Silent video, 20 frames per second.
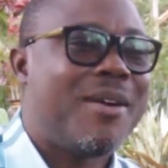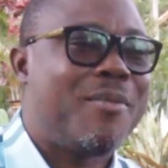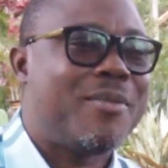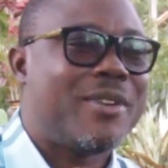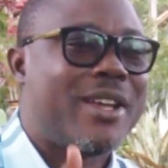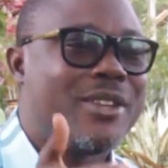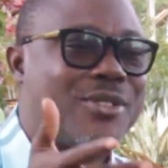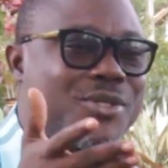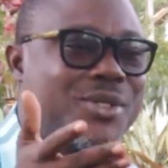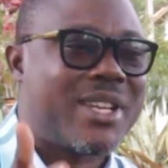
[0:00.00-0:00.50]

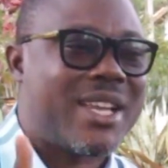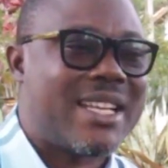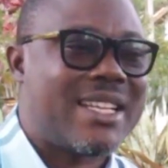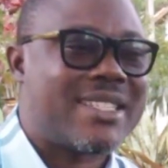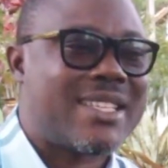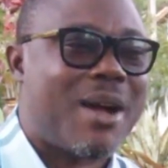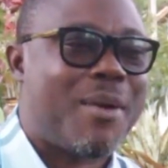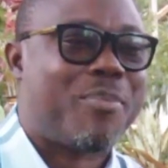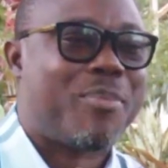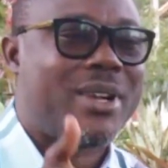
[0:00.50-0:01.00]
the
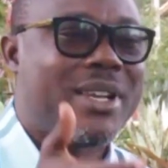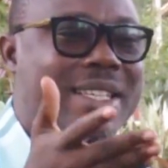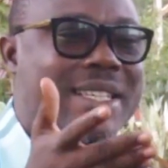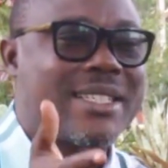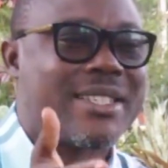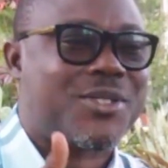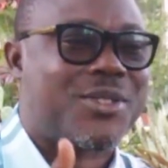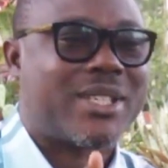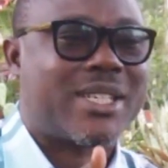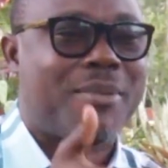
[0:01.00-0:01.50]
students that
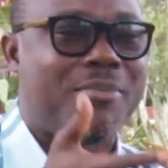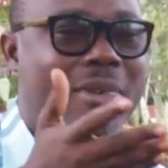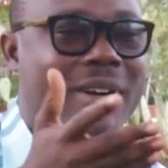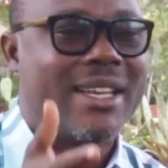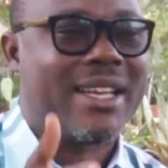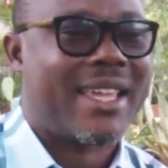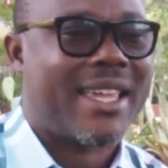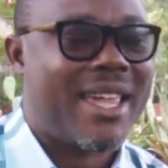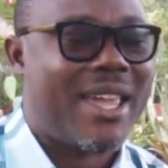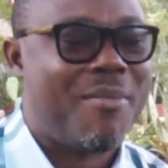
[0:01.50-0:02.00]
politics is not
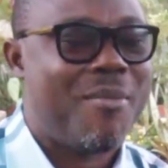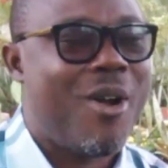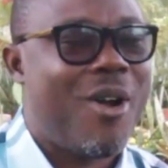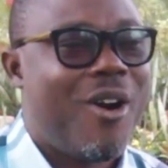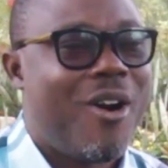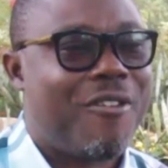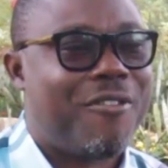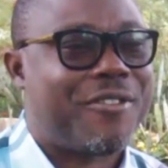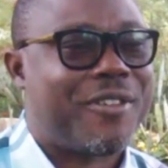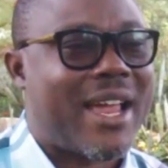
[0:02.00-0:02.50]
about the game
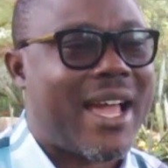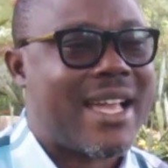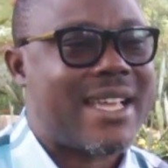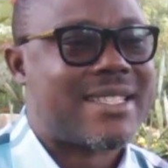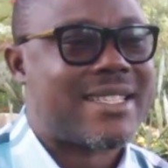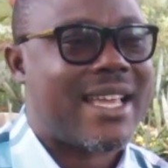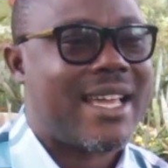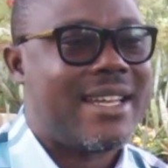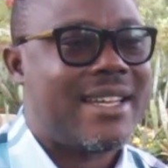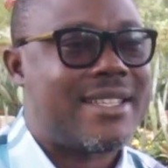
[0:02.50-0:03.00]
of
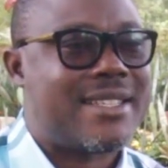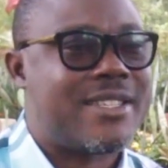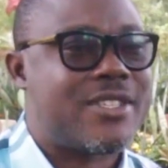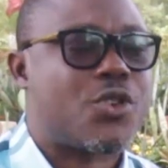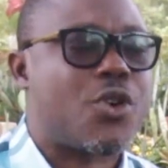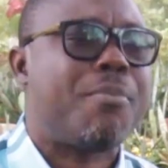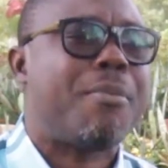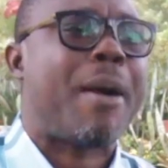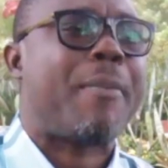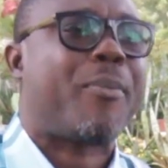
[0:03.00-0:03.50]
lies and deceit.
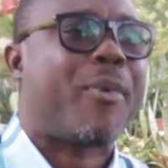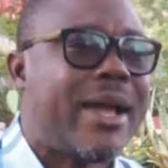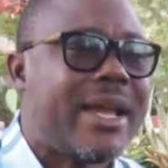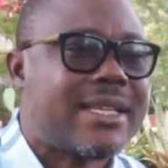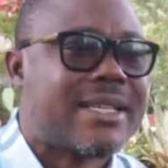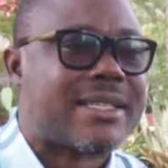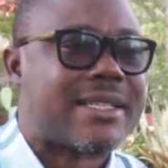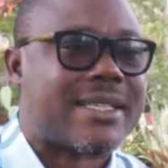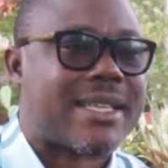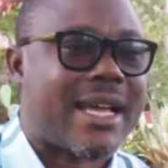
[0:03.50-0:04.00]
So my
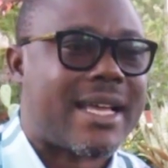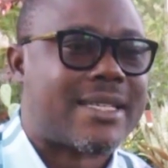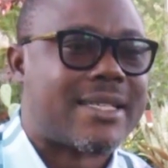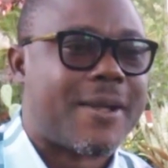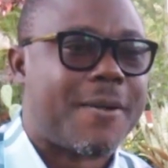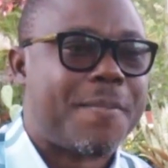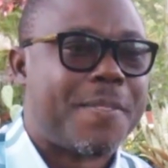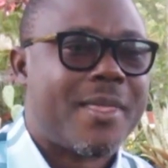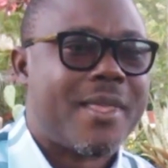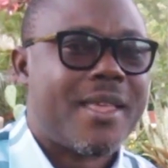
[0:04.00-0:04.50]
point is that, okay,